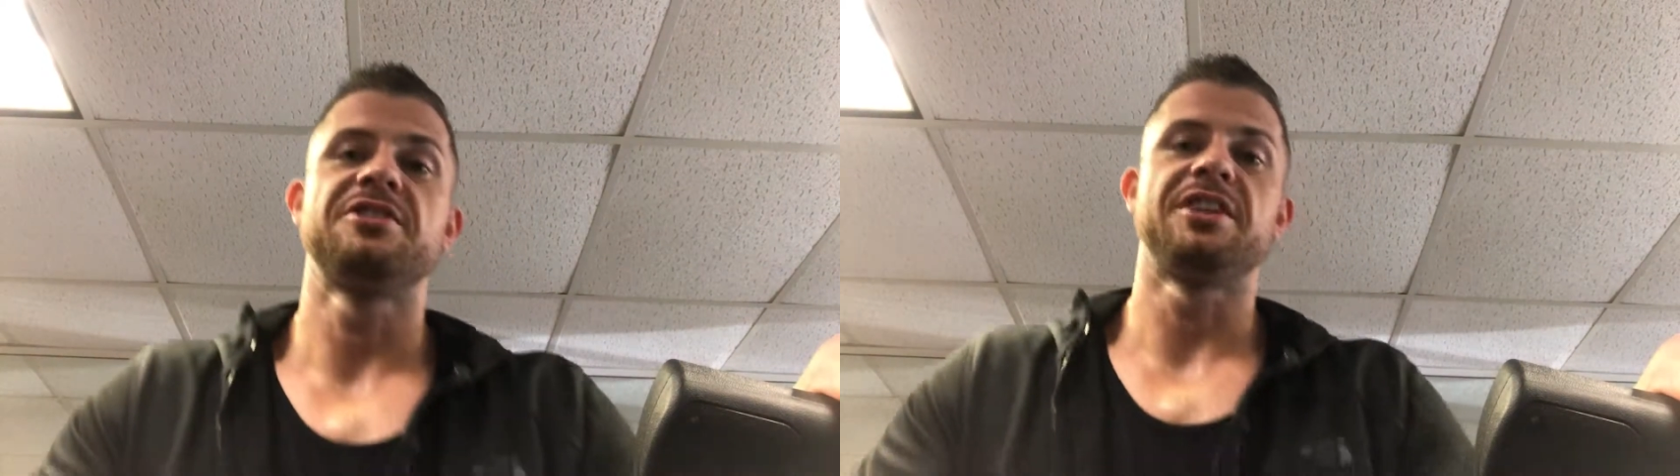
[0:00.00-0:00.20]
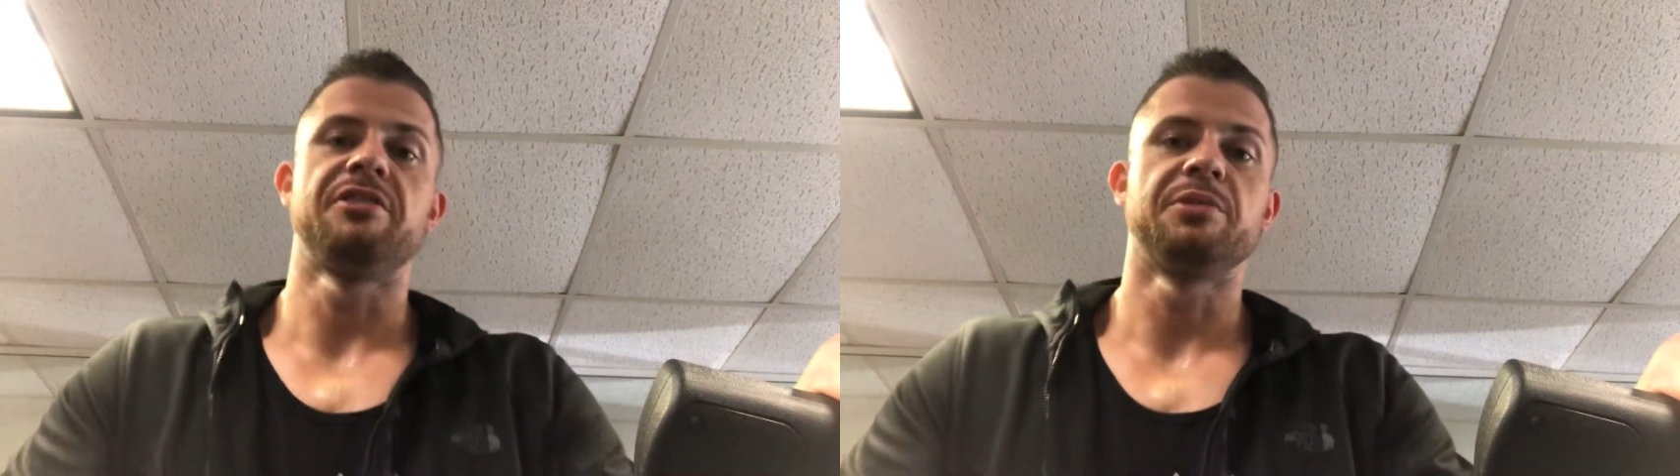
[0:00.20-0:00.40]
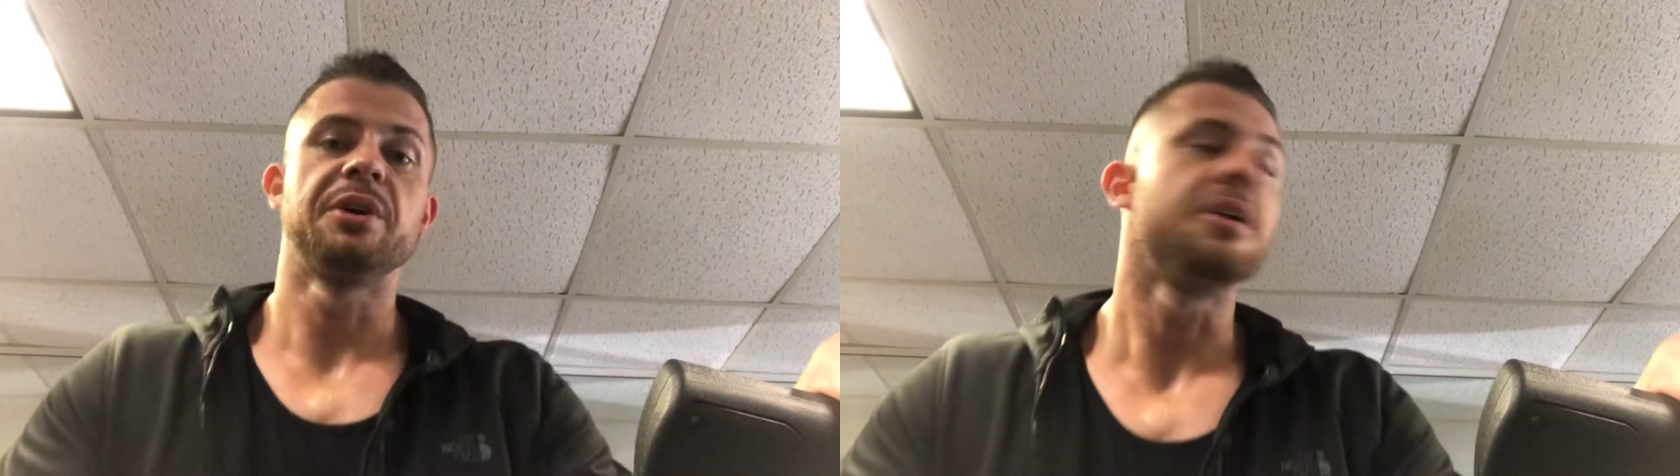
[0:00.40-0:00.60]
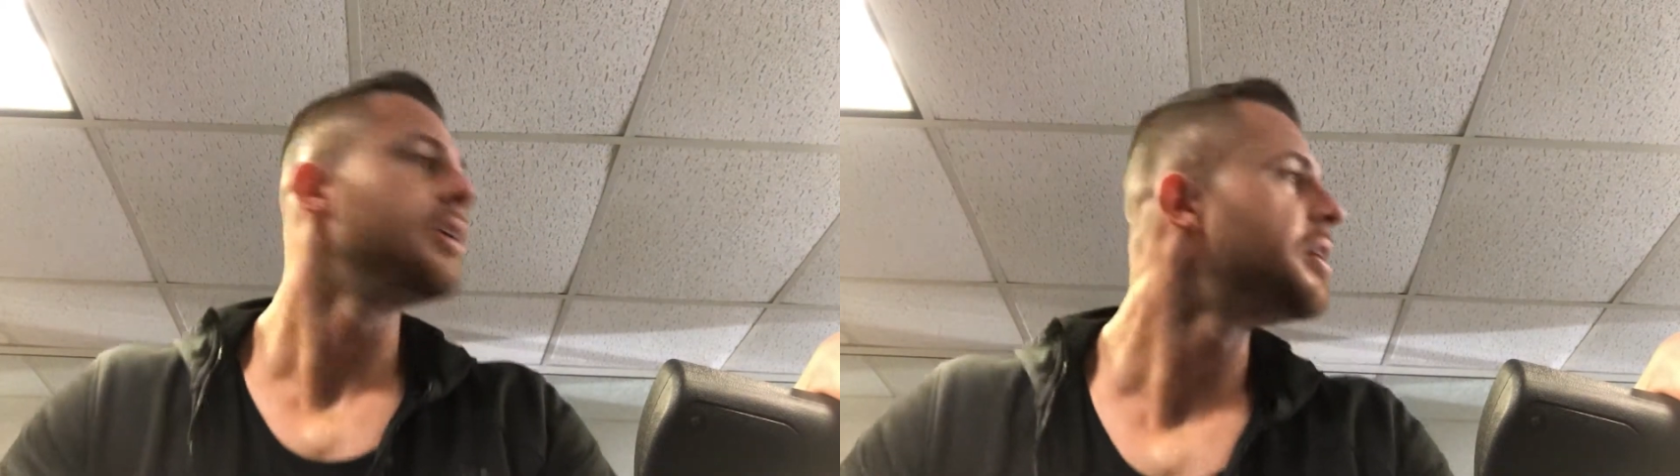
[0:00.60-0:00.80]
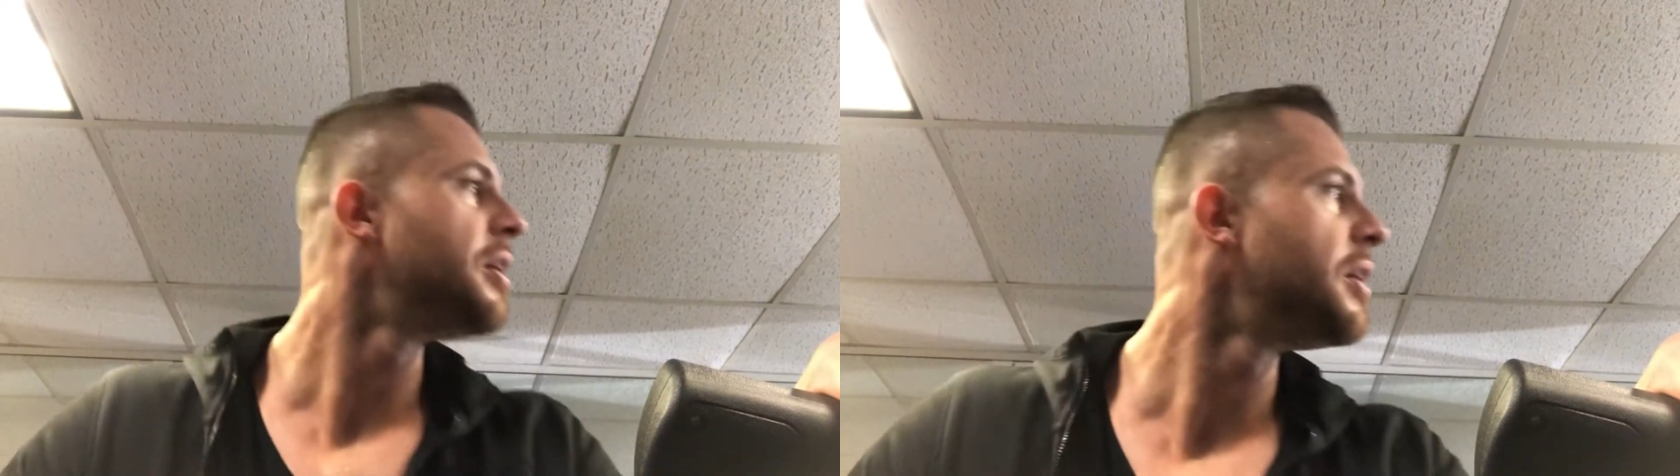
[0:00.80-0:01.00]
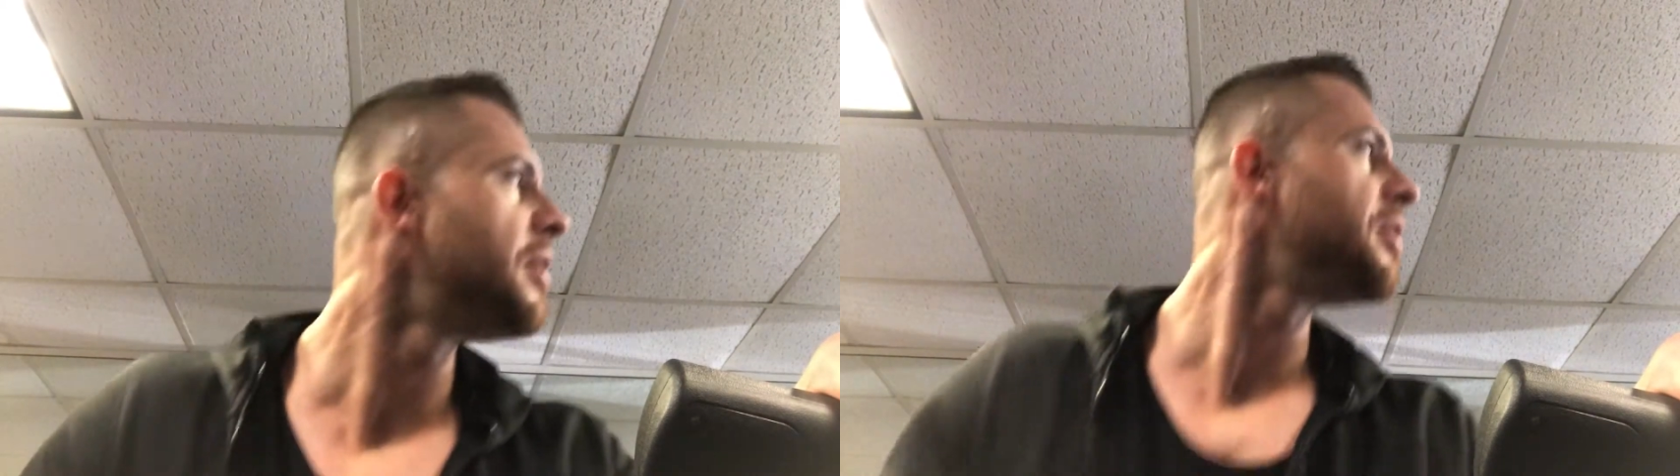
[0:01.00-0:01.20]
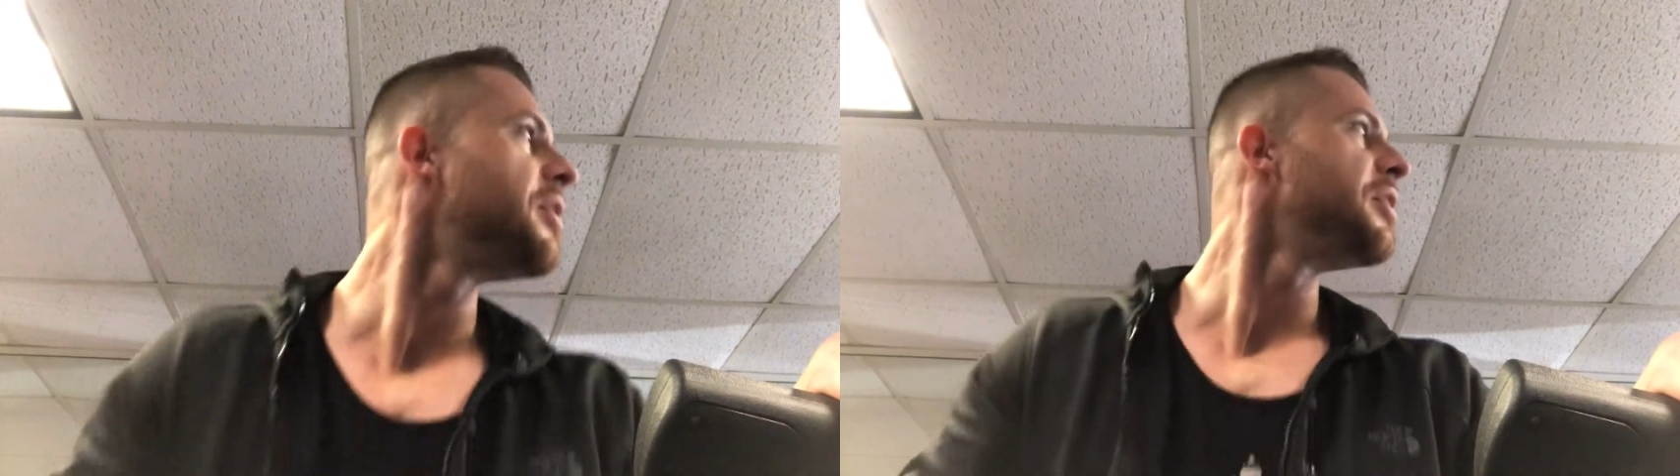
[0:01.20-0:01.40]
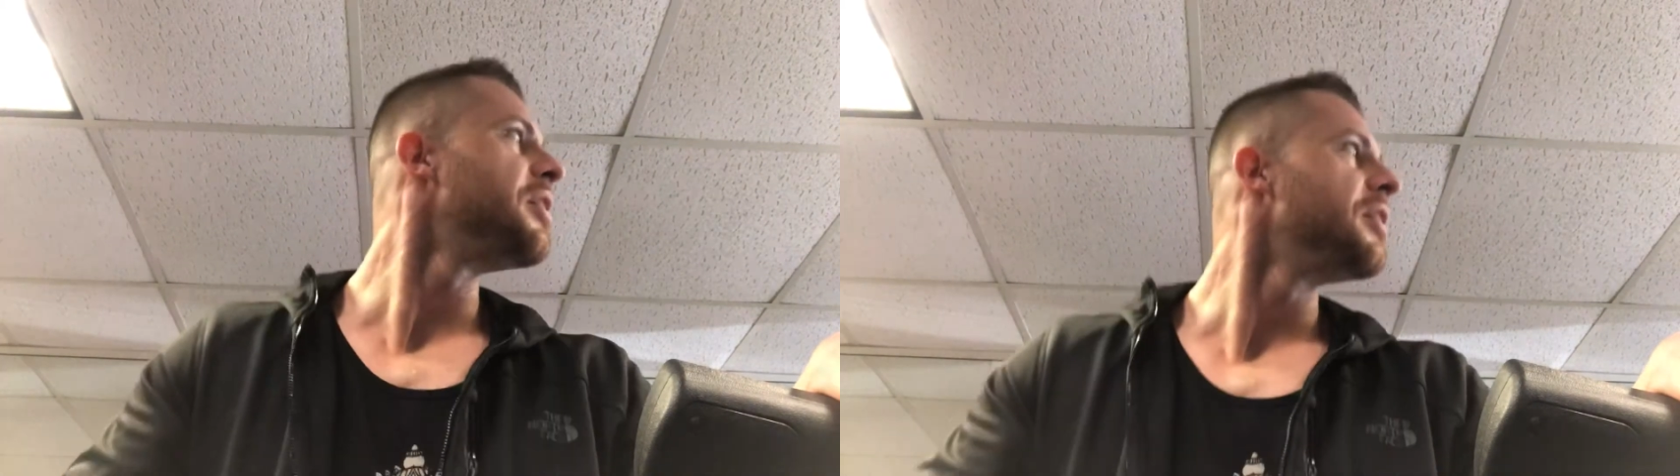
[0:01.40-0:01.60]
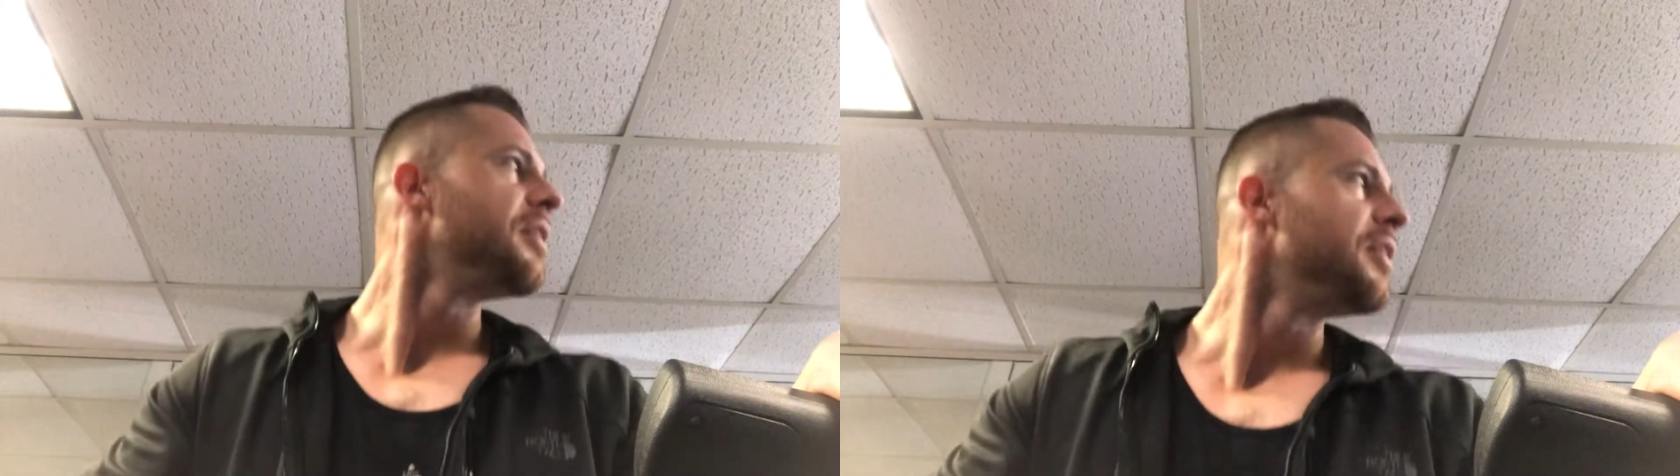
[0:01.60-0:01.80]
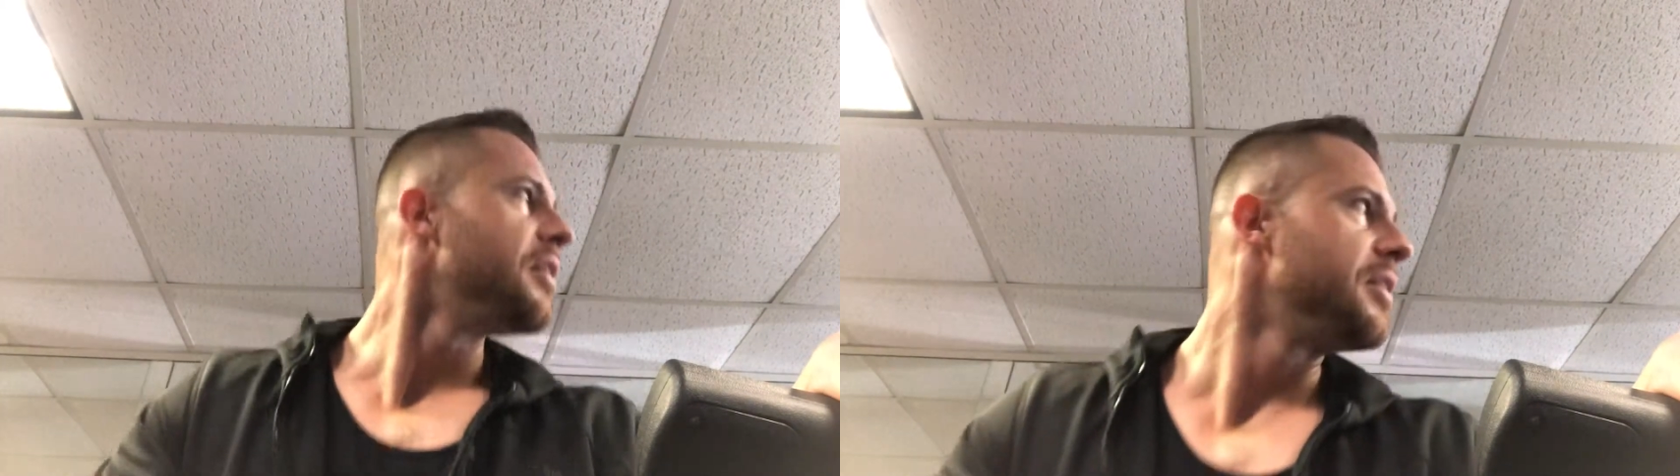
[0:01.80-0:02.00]
isn't even real.
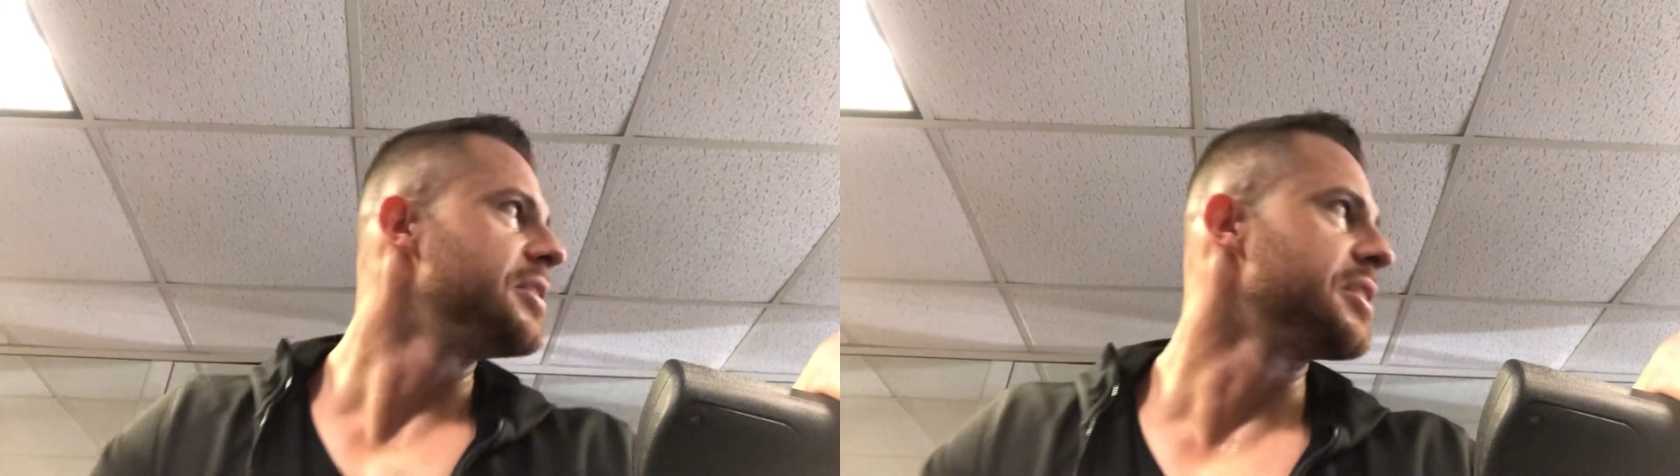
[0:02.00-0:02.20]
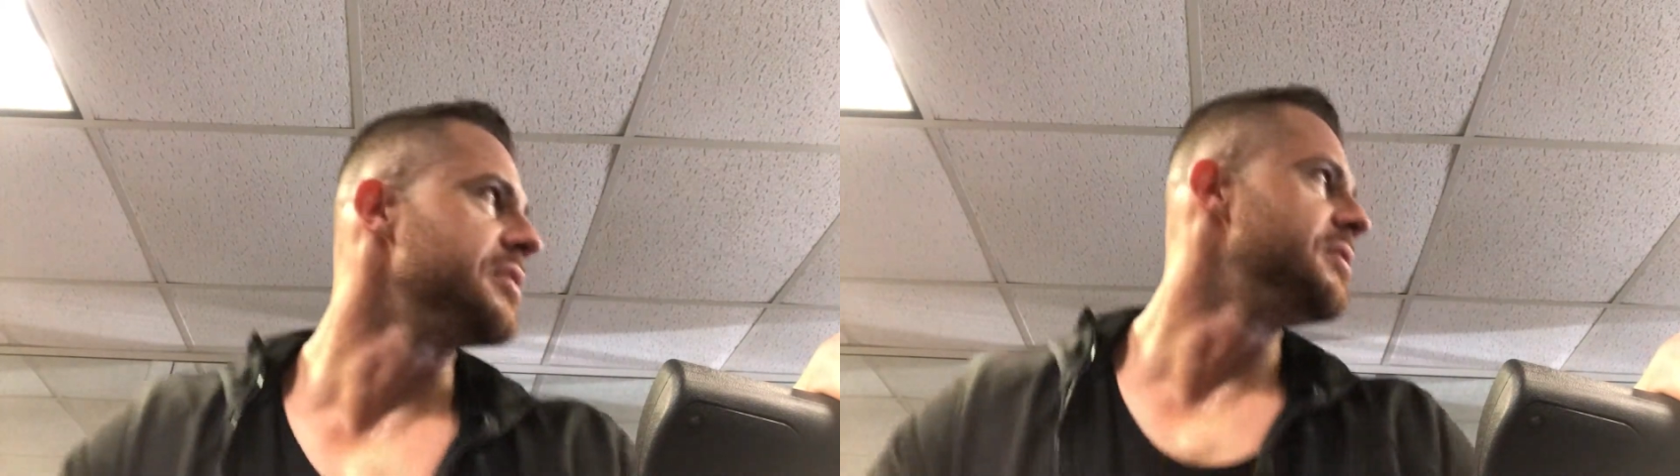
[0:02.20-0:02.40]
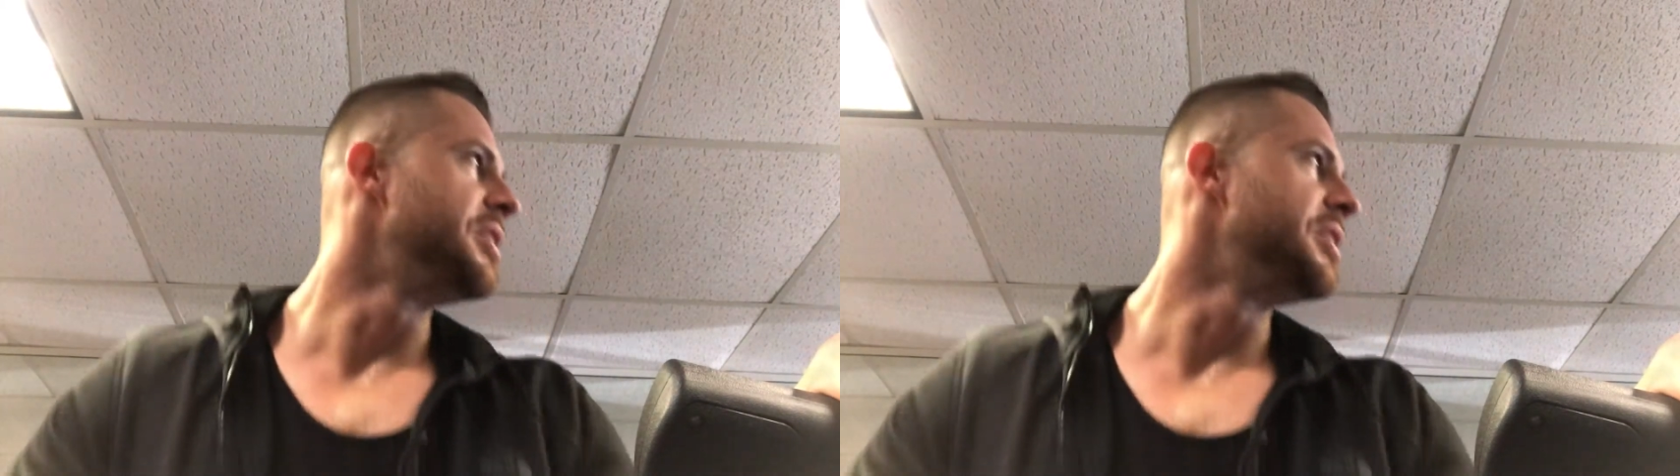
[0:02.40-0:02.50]
You can